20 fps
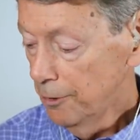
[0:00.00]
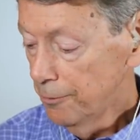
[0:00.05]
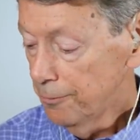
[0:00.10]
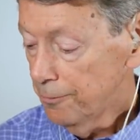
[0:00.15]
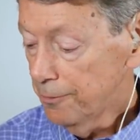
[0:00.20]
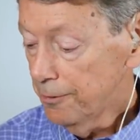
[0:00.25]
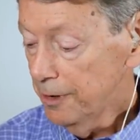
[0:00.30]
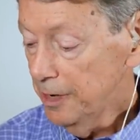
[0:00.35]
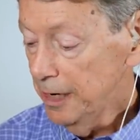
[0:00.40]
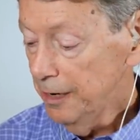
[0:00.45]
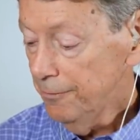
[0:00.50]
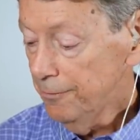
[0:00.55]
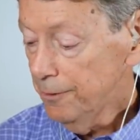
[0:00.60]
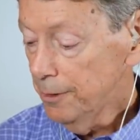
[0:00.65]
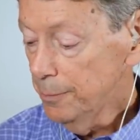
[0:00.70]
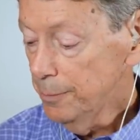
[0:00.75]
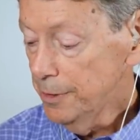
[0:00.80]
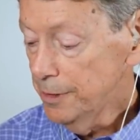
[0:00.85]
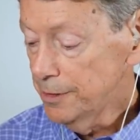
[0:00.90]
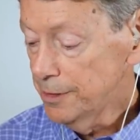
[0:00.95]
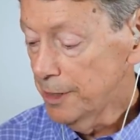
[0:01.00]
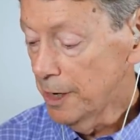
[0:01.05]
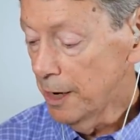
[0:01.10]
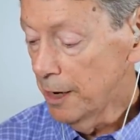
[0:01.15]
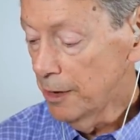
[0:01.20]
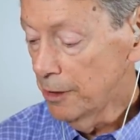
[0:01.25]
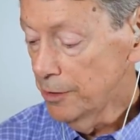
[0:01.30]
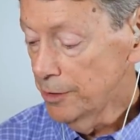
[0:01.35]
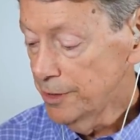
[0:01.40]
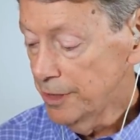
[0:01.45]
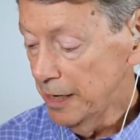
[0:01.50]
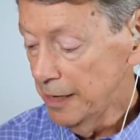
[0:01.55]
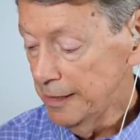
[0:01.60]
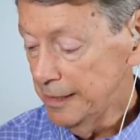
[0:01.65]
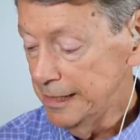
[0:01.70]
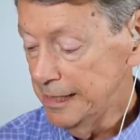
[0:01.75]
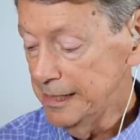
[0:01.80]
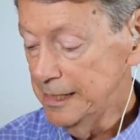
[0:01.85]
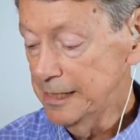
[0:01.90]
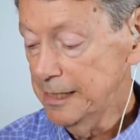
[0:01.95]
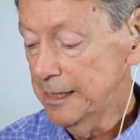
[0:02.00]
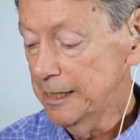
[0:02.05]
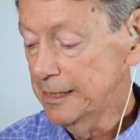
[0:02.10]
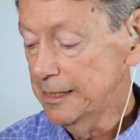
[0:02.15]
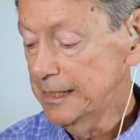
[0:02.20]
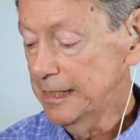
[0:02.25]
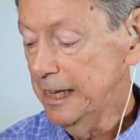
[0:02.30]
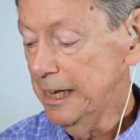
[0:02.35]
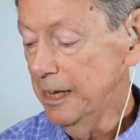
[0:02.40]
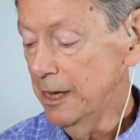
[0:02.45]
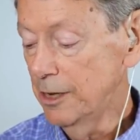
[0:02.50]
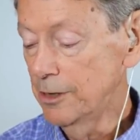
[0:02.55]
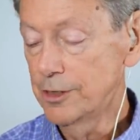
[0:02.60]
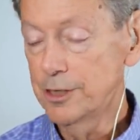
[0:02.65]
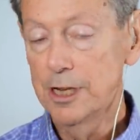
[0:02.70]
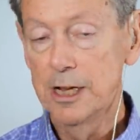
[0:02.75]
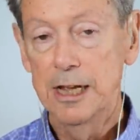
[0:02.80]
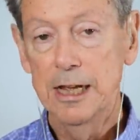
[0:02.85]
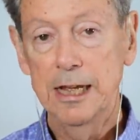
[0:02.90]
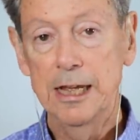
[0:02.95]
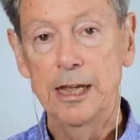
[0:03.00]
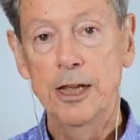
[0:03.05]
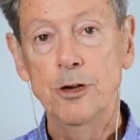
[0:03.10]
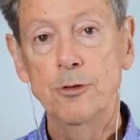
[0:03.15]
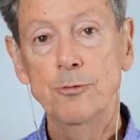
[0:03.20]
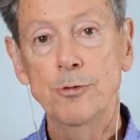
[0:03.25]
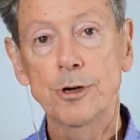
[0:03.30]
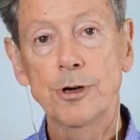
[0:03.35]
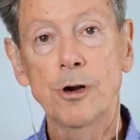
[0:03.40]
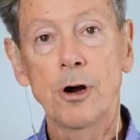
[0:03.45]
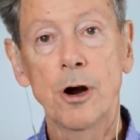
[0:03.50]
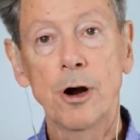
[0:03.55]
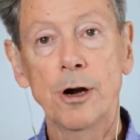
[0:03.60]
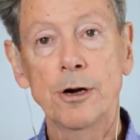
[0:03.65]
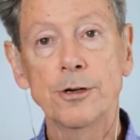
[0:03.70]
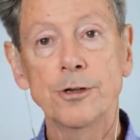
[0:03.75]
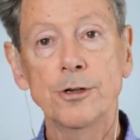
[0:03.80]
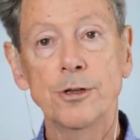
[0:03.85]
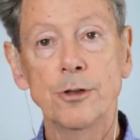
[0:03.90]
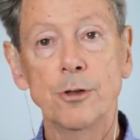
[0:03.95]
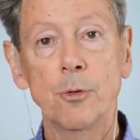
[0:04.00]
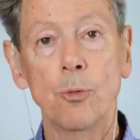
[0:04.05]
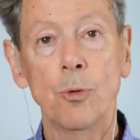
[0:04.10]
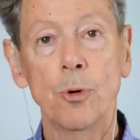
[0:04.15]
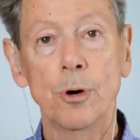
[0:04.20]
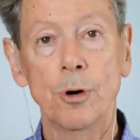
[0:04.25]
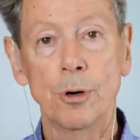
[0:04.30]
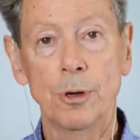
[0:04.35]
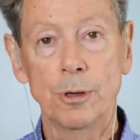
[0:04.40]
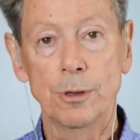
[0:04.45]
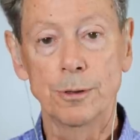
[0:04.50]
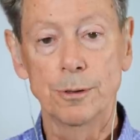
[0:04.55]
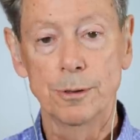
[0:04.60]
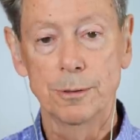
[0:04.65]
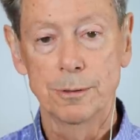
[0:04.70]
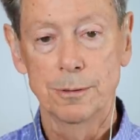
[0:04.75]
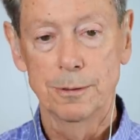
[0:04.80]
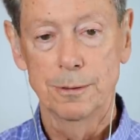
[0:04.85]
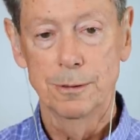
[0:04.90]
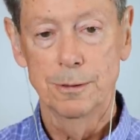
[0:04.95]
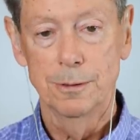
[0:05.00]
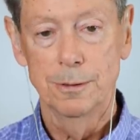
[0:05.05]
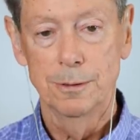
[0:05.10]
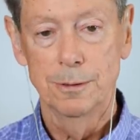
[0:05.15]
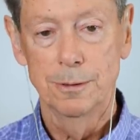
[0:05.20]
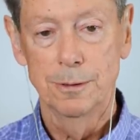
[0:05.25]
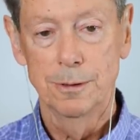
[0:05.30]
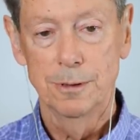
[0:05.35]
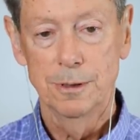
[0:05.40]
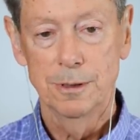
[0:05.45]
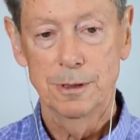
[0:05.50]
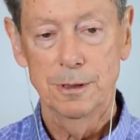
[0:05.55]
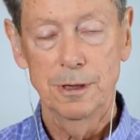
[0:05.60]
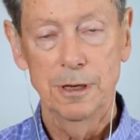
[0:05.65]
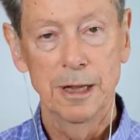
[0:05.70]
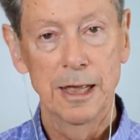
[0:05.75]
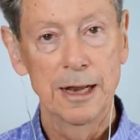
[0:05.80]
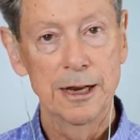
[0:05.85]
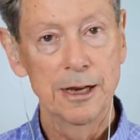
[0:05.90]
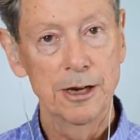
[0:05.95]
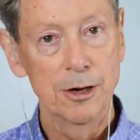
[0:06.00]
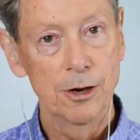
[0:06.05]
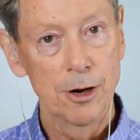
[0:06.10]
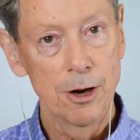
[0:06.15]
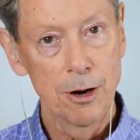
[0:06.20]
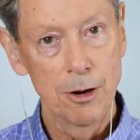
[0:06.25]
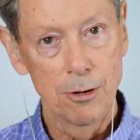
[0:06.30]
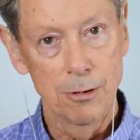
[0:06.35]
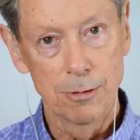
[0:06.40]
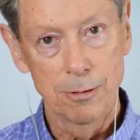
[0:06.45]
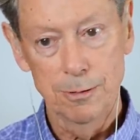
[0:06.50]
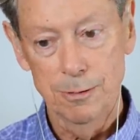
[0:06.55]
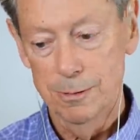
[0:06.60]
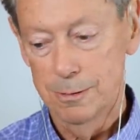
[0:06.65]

free from desires and discontent in regard to the world, letting go.